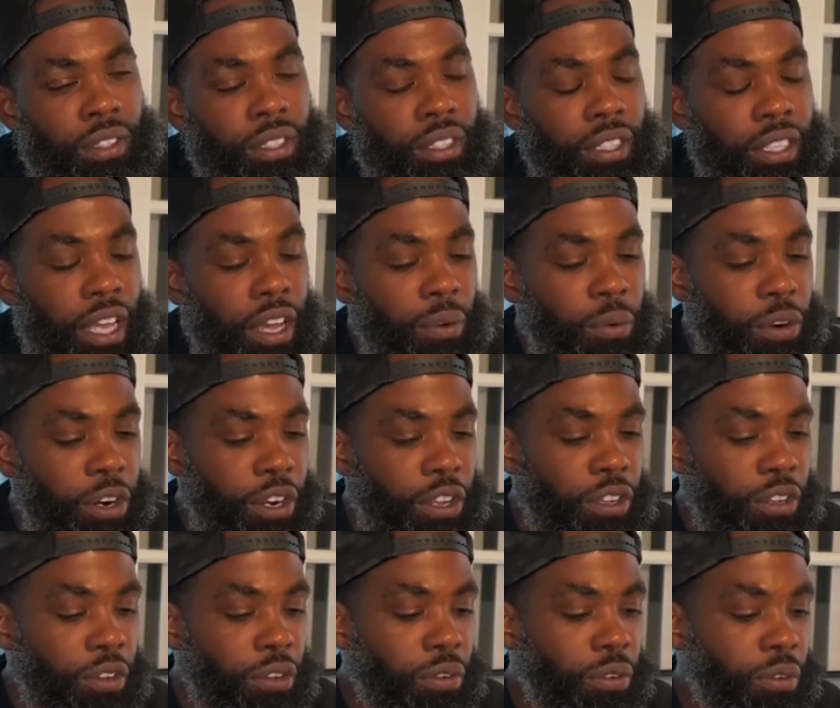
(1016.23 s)
Now, where do
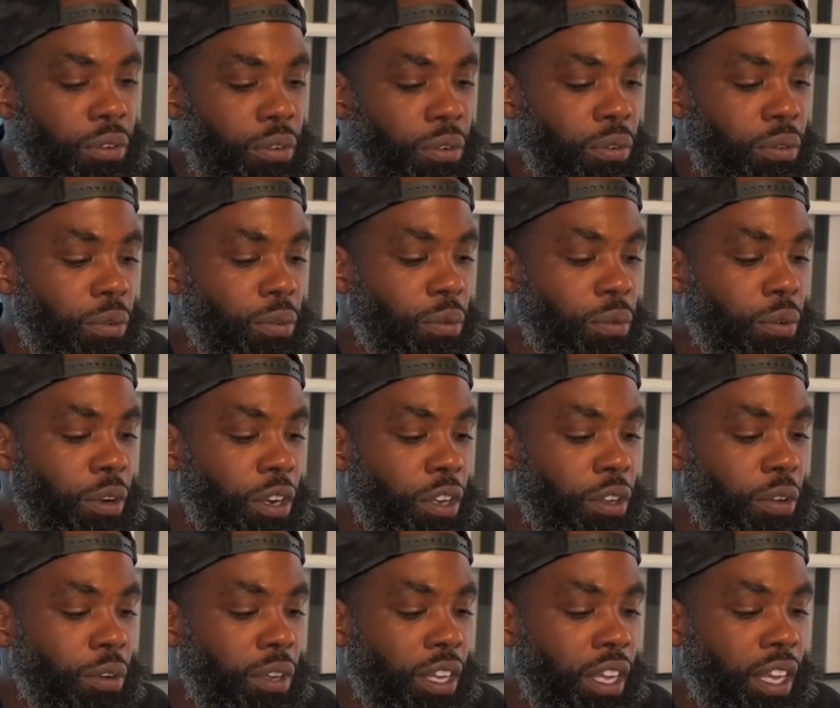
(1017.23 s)
you
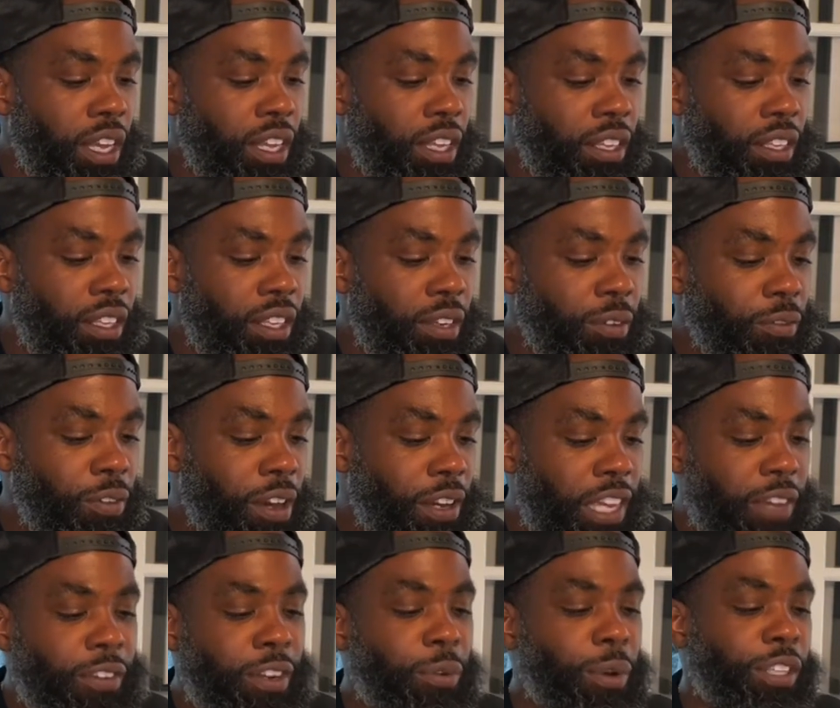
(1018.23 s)
get, and without
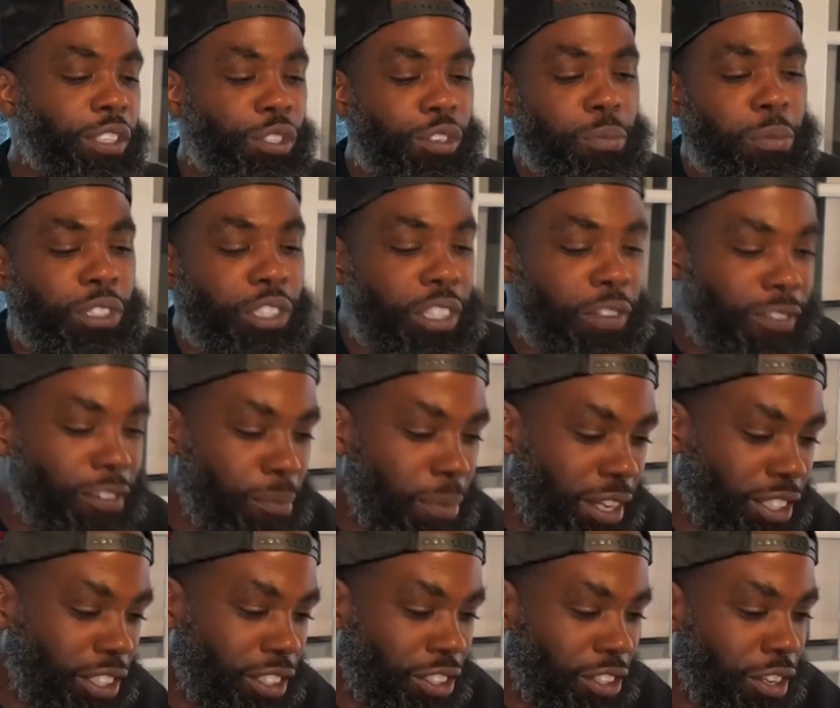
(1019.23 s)
giving away too much
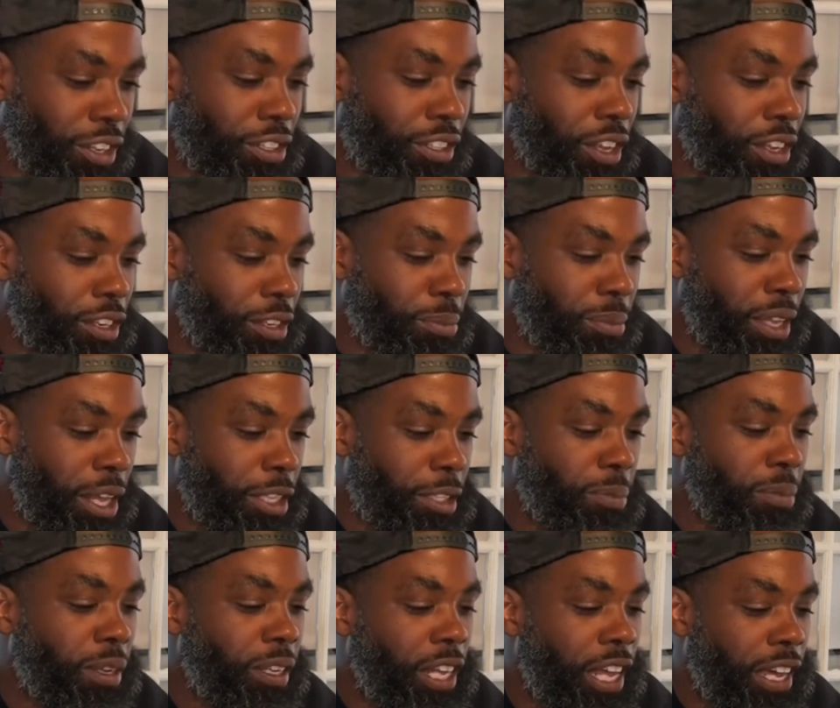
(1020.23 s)
information on this place,
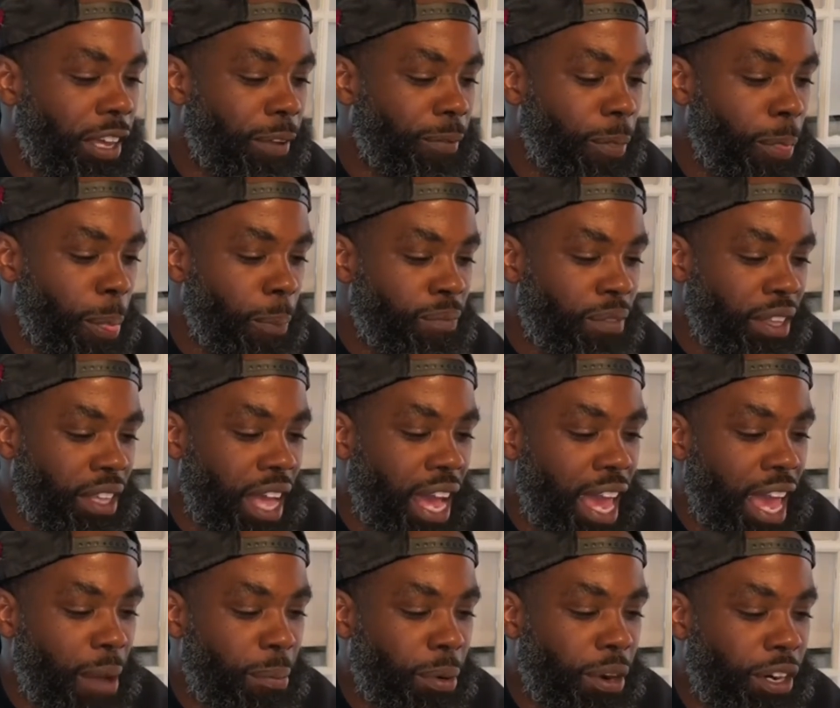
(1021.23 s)
but like I
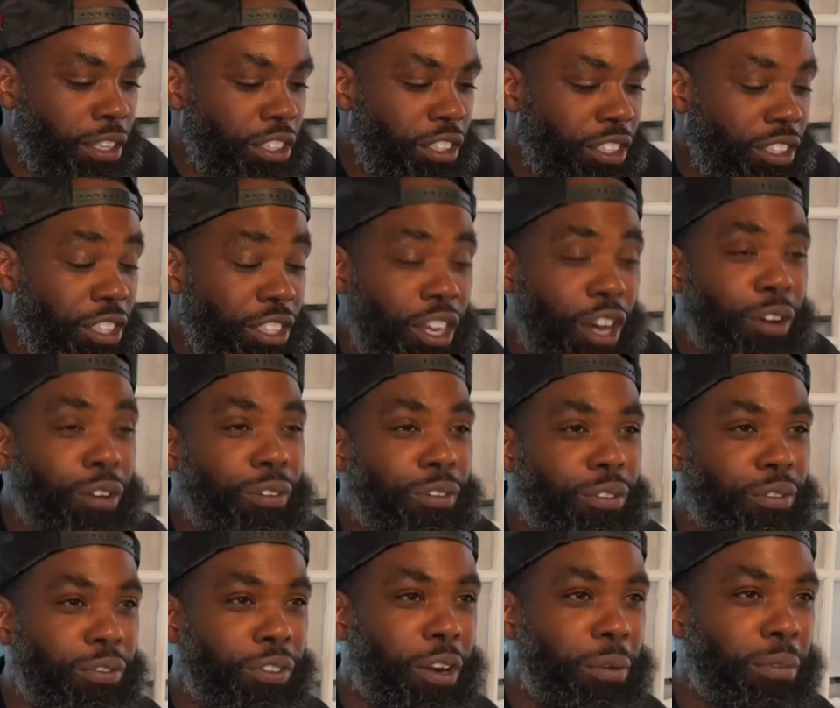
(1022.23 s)
have purchased the
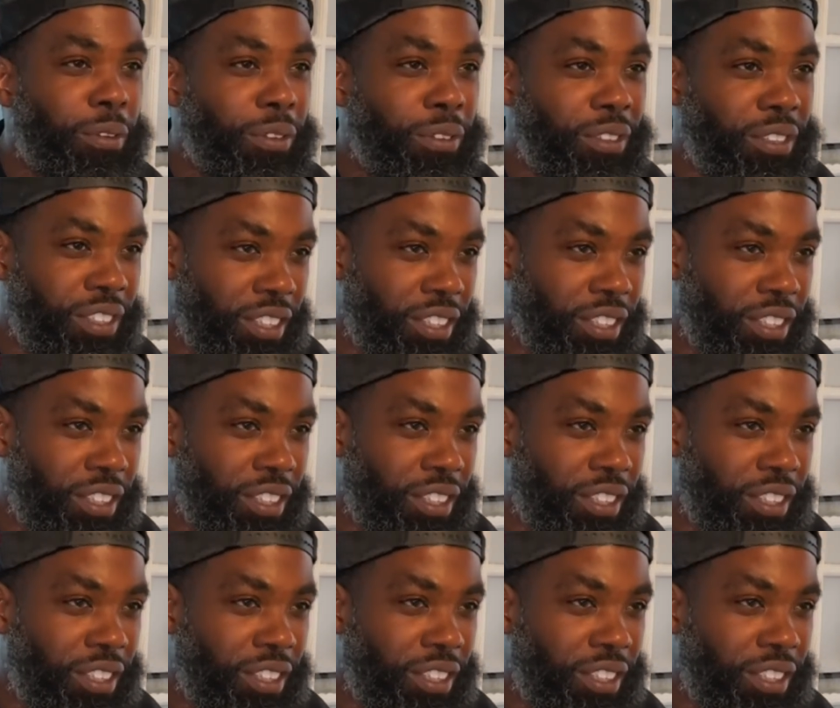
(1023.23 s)
coat from you.